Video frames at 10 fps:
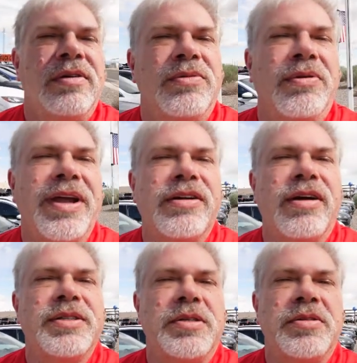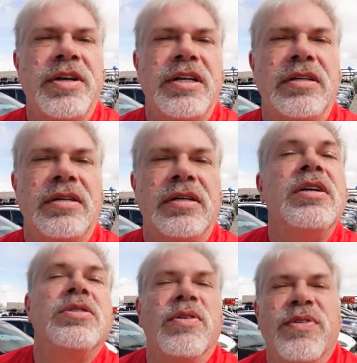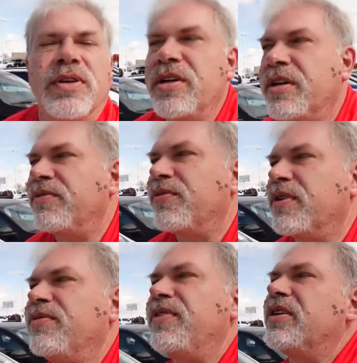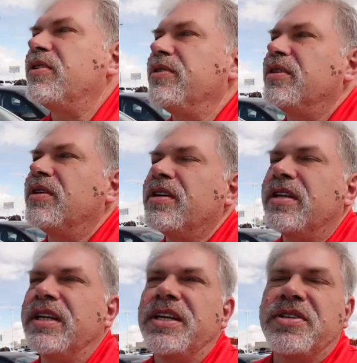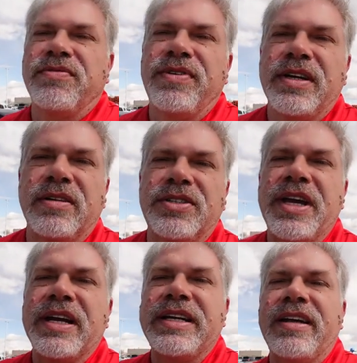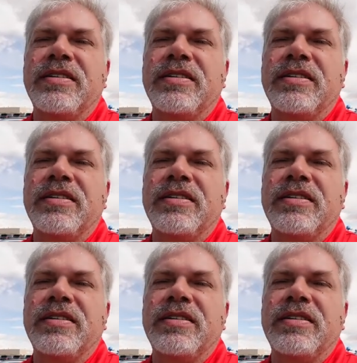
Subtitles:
We're right across the street. So if you're looking for a vehicle, you're looking to get your vehicle checked out